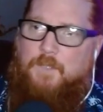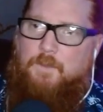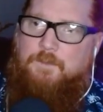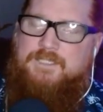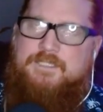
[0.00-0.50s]

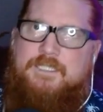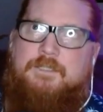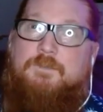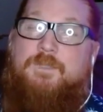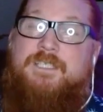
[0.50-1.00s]
we see
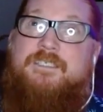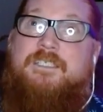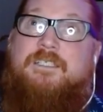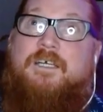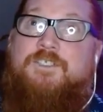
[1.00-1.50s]

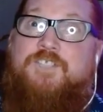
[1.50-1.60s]
it on